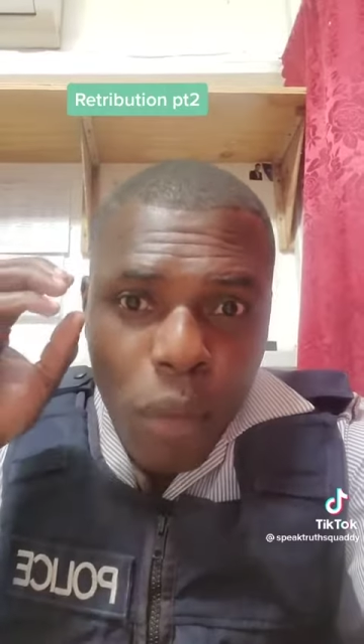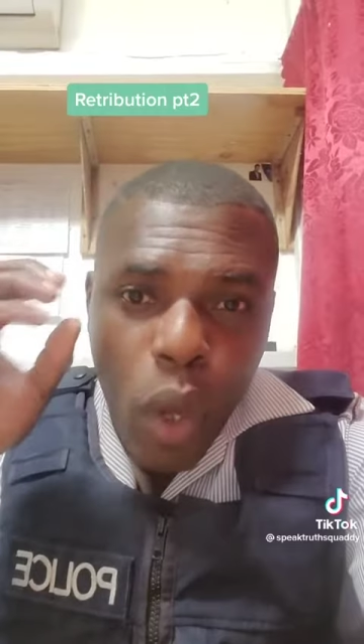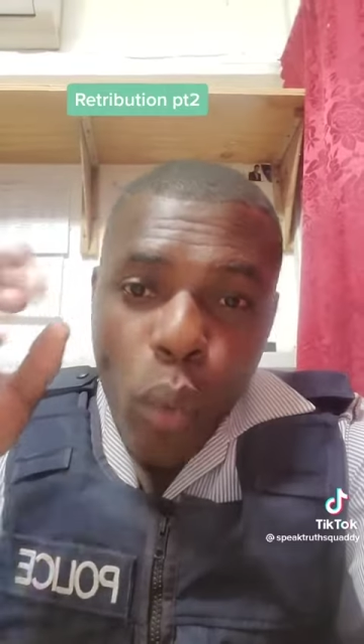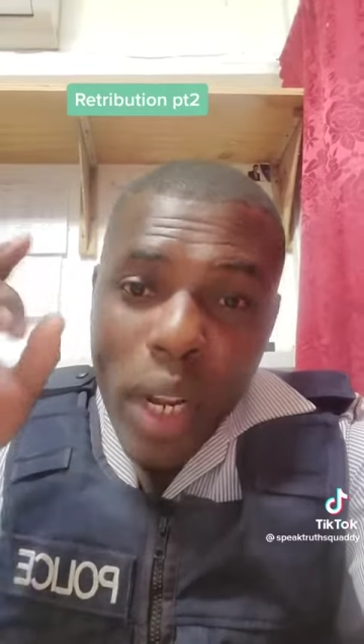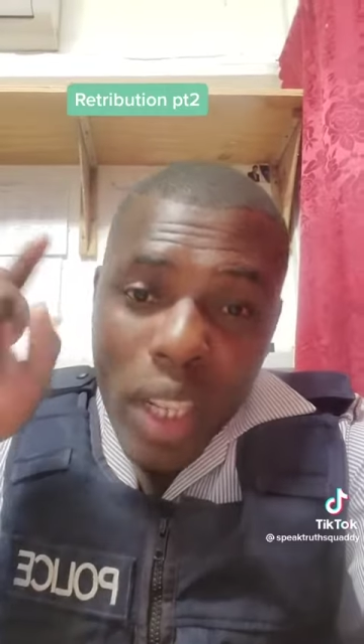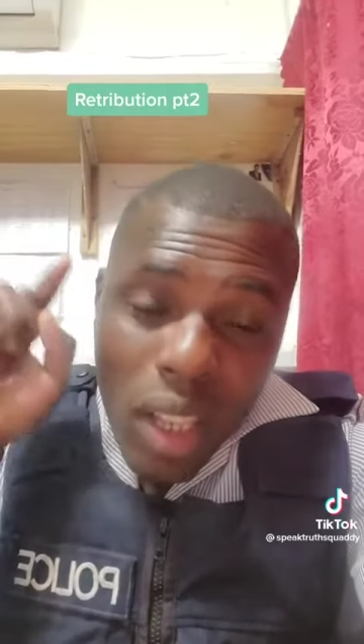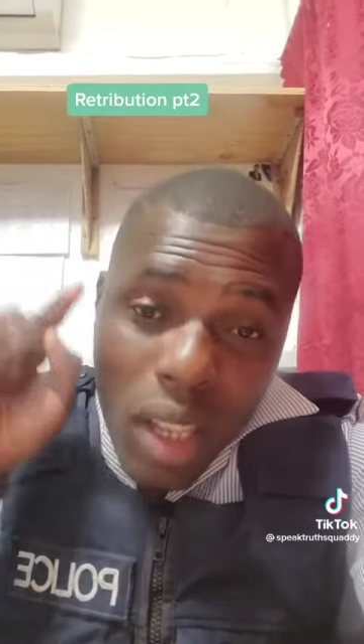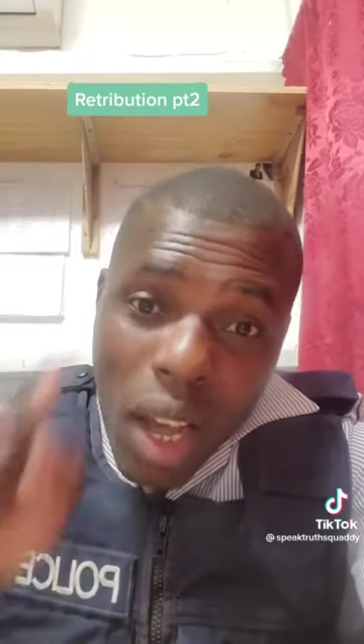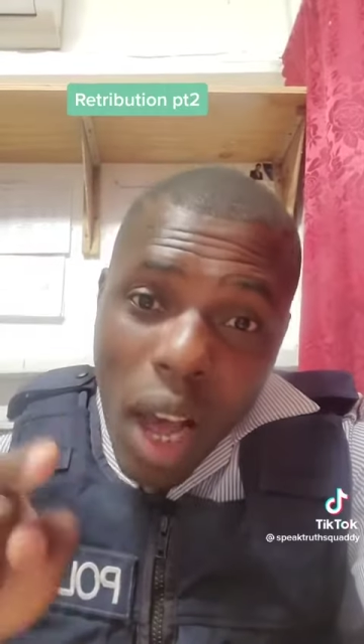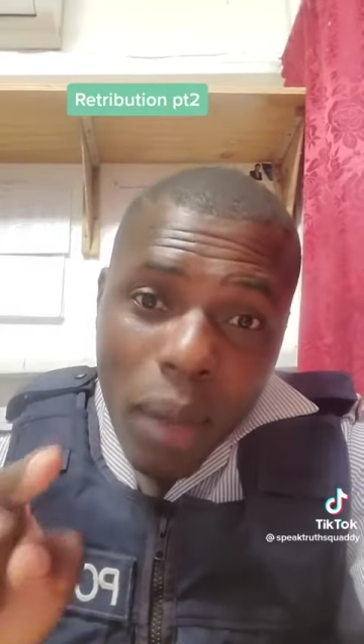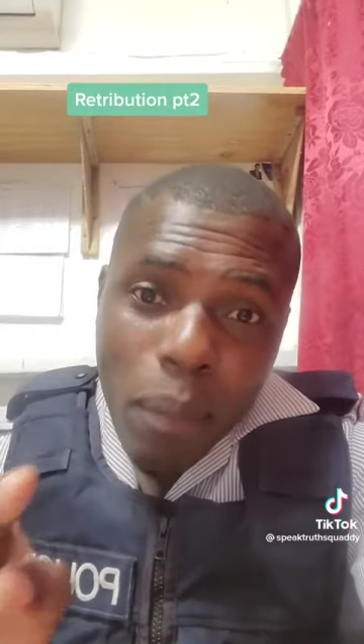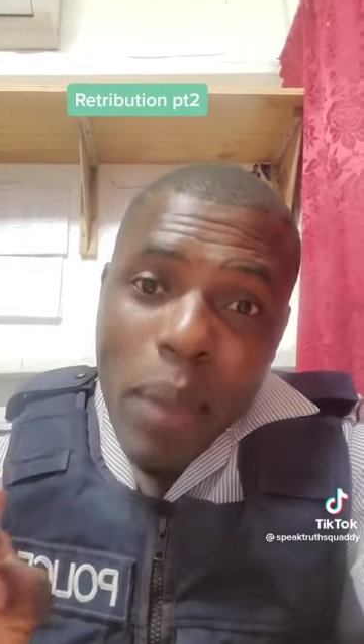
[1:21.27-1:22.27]
with
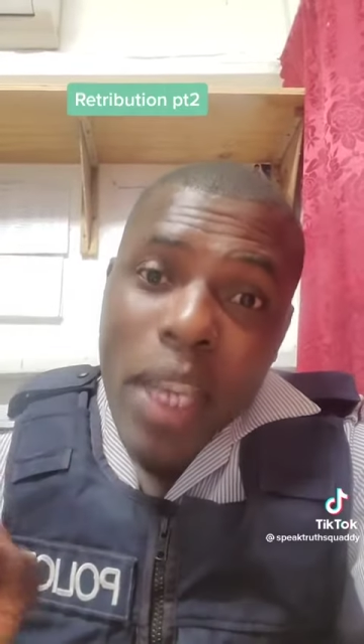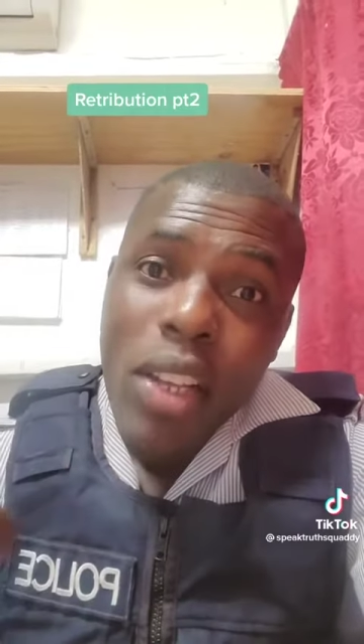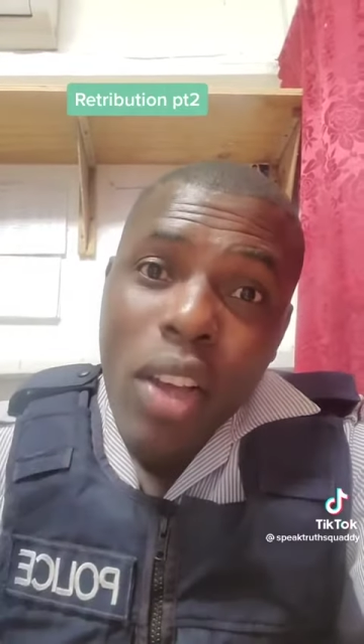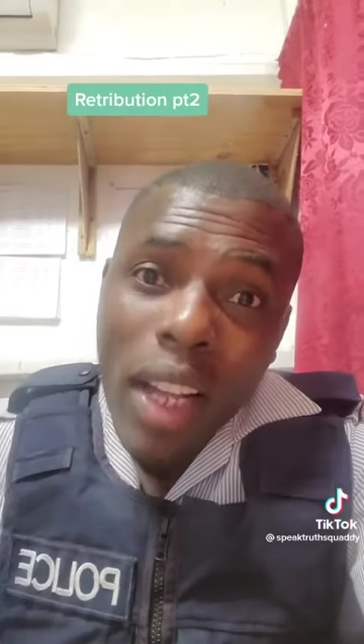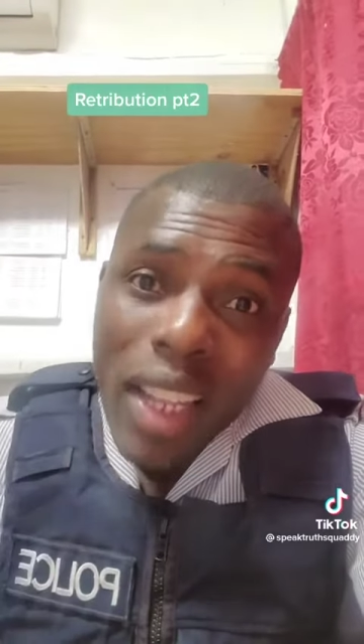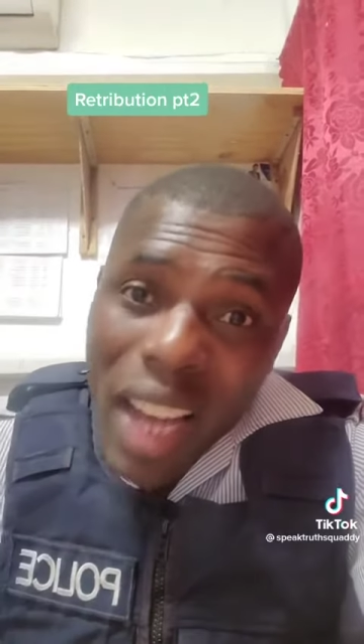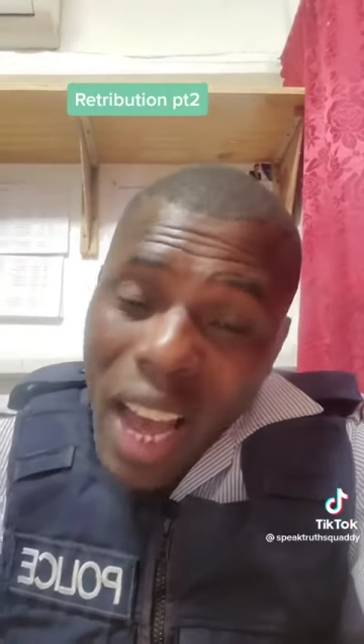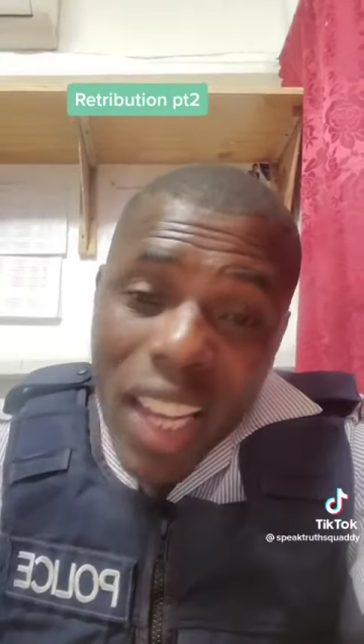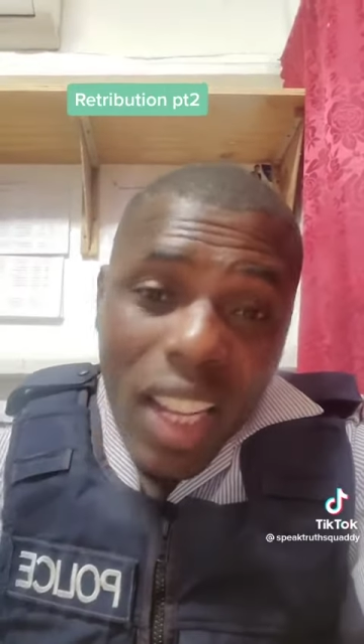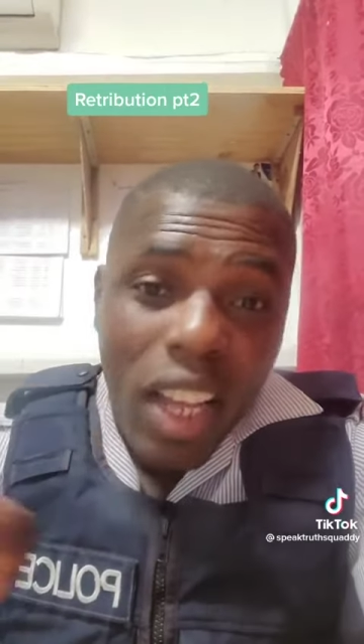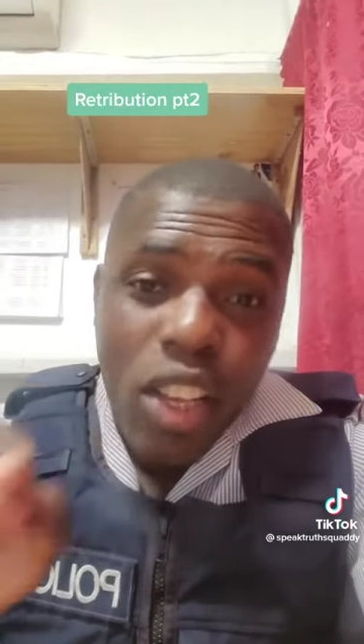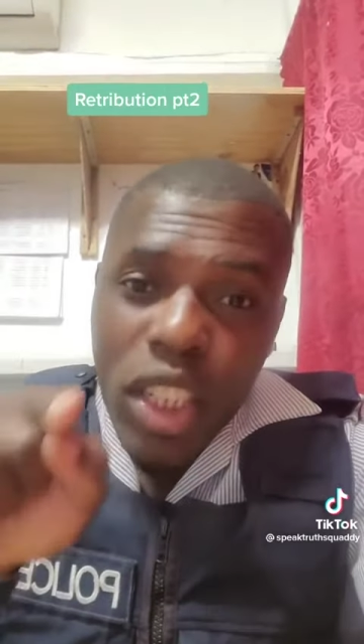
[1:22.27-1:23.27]
God being your guide
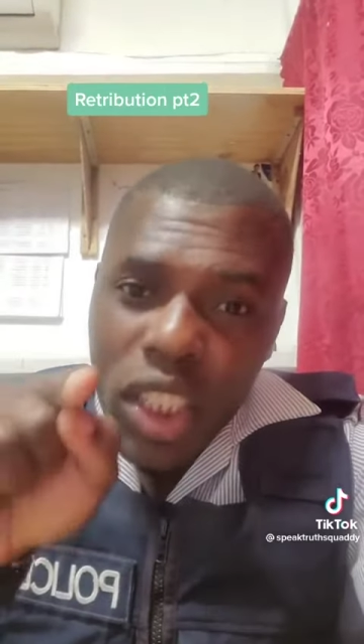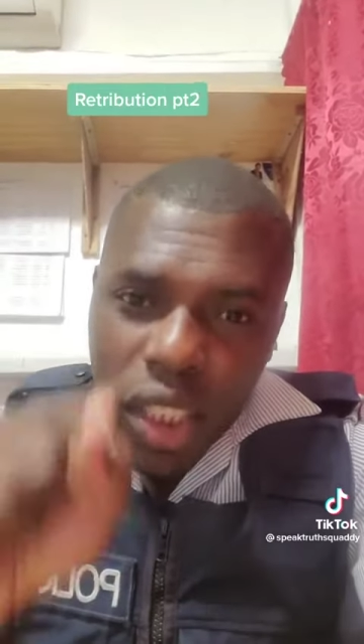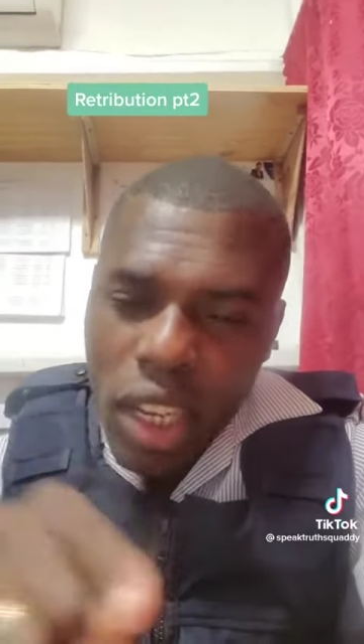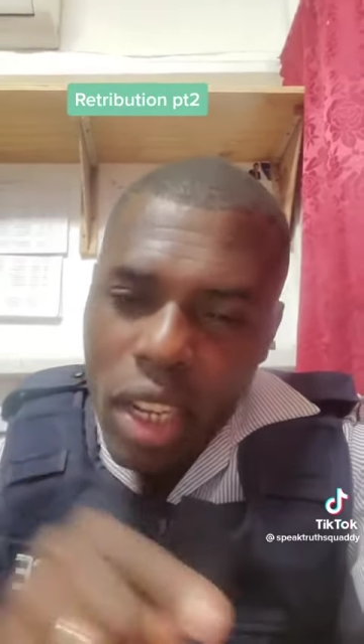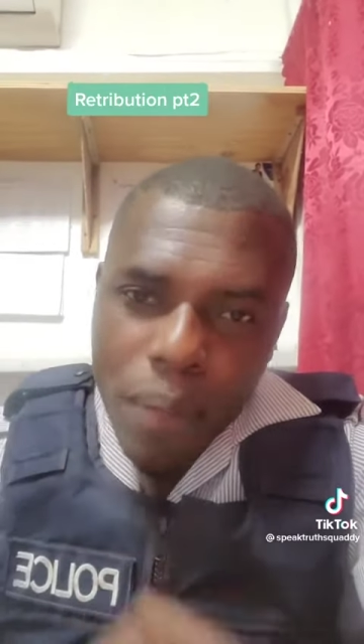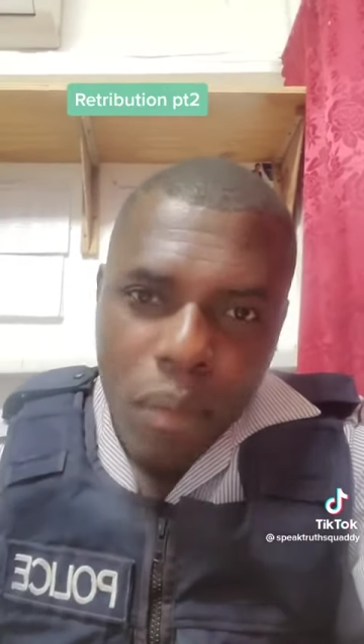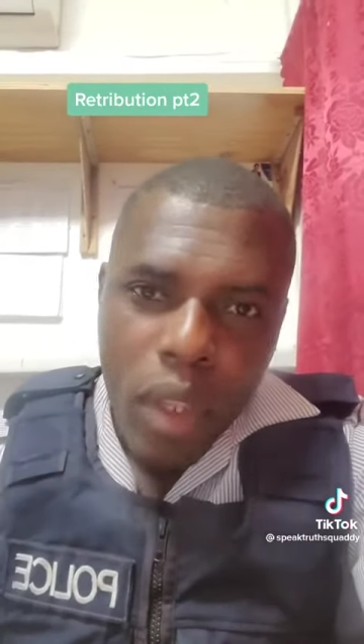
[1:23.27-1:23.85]
and your shield.